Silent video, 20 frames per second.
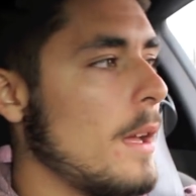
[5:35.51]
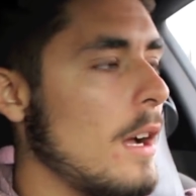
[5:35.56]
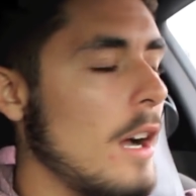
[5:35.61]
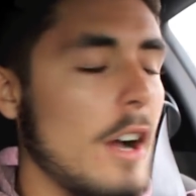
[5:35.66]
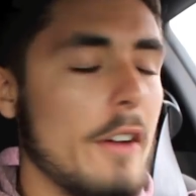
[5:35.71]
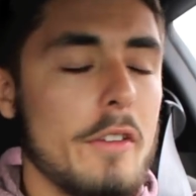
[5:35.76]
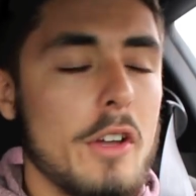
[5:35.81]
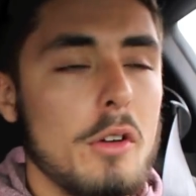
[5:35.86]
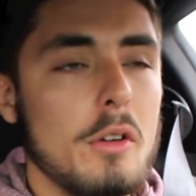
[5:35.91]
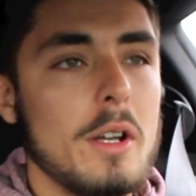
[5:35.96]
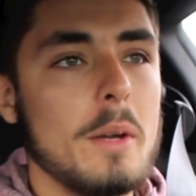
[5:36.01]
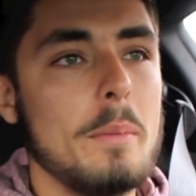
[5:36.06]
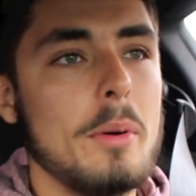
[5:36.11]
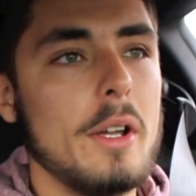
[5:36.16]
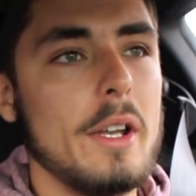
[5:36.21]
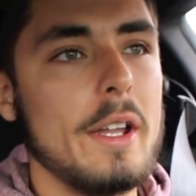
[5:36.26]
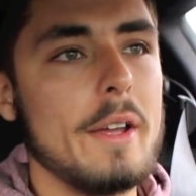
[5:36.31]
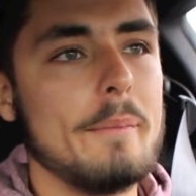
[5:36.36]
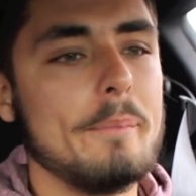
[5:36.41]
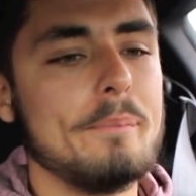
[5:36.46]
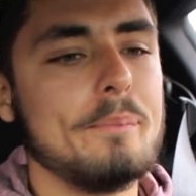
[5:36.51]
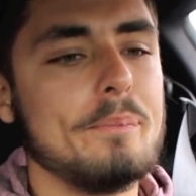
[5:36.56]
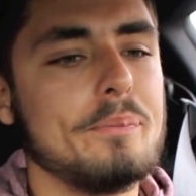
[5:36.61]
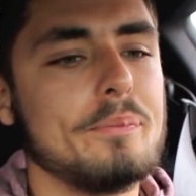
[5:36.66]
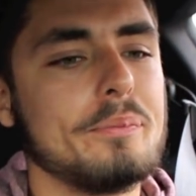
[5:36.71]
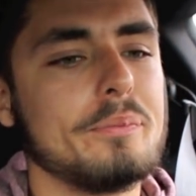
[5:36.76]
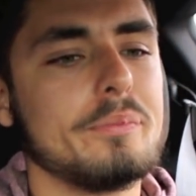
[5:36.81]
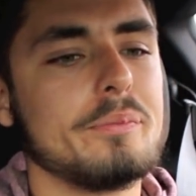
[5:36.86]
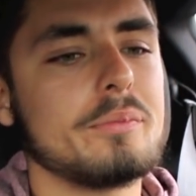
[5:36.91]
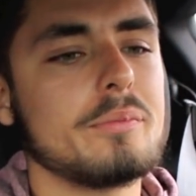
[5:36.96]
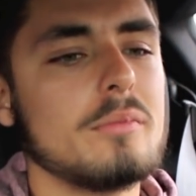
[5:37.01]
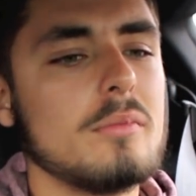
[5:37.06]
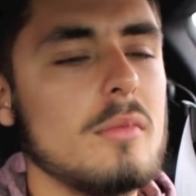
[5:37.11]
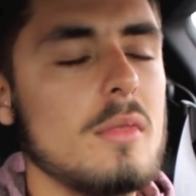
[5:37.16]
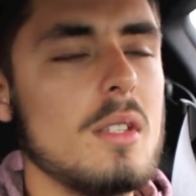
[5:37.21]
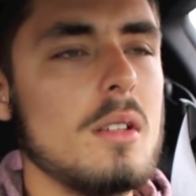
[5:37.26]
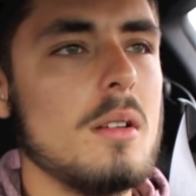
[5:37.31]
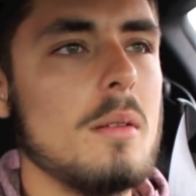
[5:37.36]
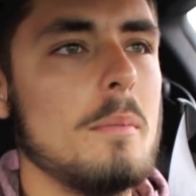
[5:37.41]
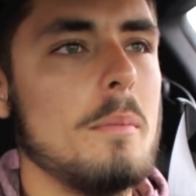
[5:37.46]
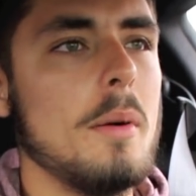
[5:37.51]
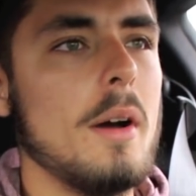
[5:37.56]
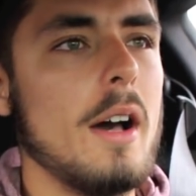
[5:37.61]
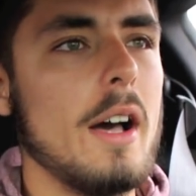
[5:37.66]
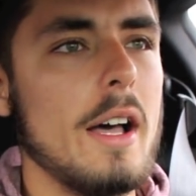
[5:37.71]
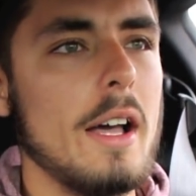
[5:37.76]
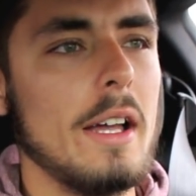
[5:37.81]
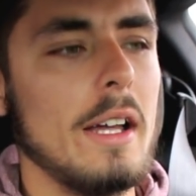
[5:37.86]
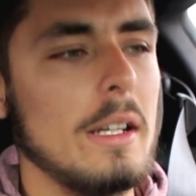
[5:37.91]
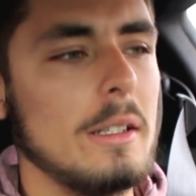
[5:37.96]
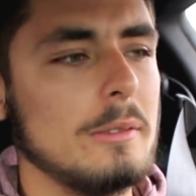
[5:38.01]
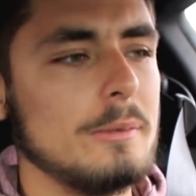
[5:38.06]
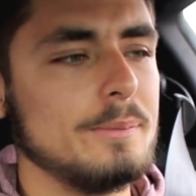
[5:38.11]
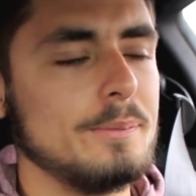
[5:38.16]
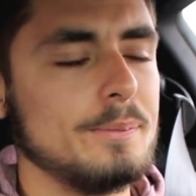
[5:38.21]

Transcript: however you want to put it. But